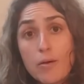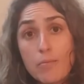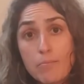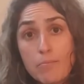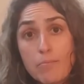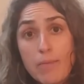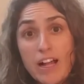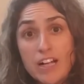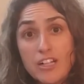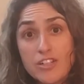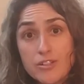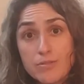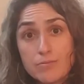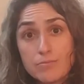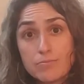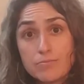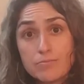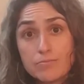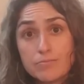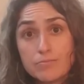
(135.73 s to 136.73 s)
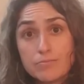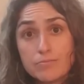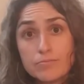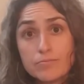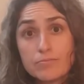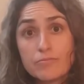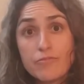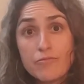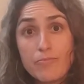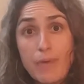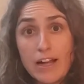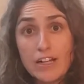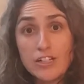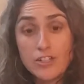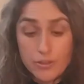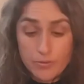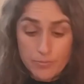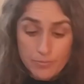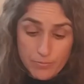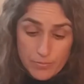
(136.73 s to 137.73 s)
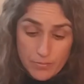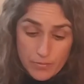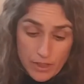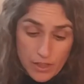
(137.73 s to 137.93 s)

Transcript: Belgium. Belgium.